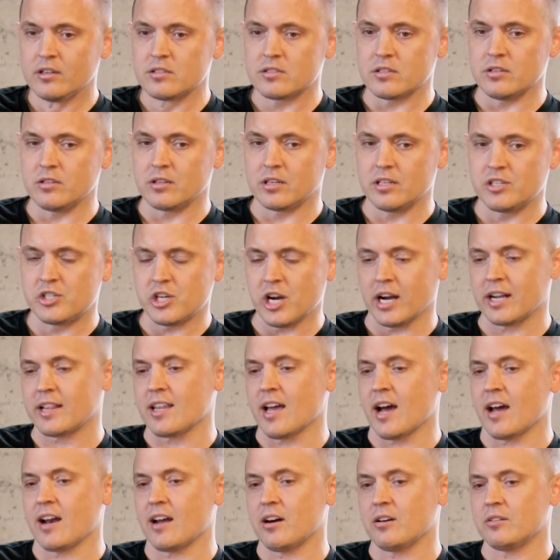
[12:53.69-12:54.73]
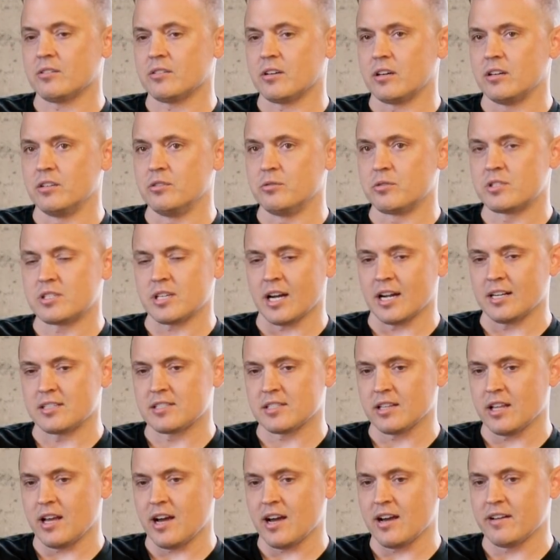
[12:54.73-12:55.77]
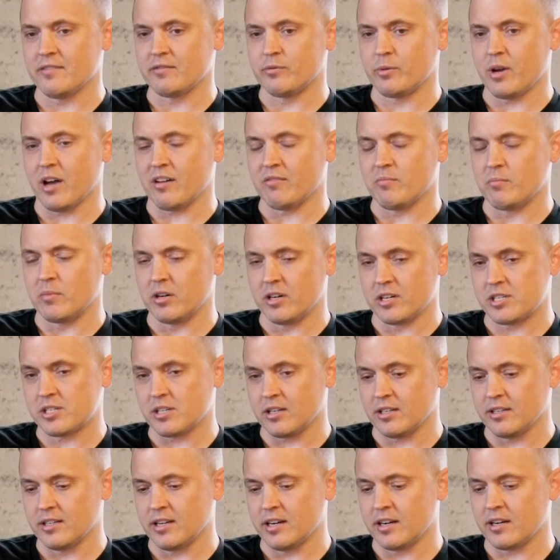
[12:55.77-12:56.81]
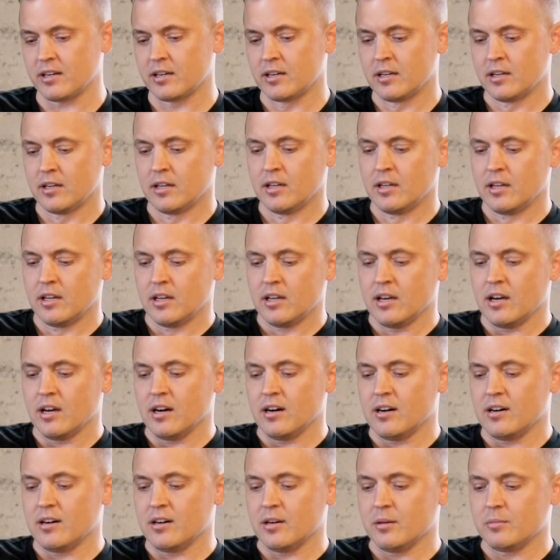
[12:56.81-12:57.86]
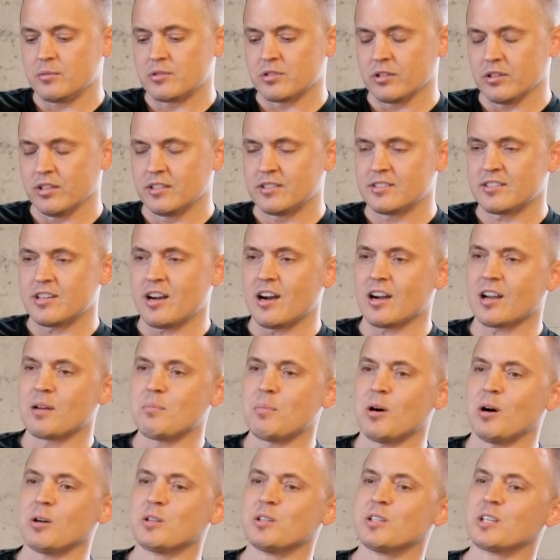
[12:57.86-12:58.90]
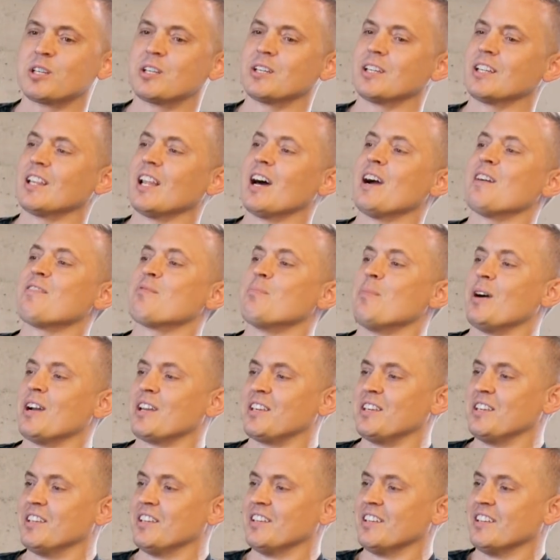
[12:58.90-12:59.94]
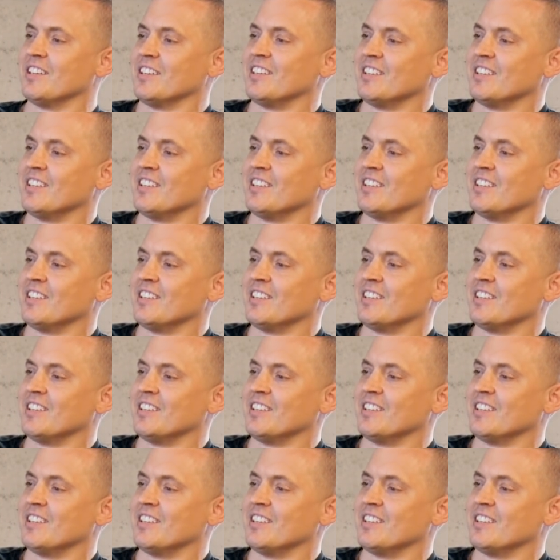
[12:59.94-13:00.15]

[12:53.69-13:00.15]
So you can check that out. Our new site's live. We have merch on there. So let's talk about the good life, Mikey.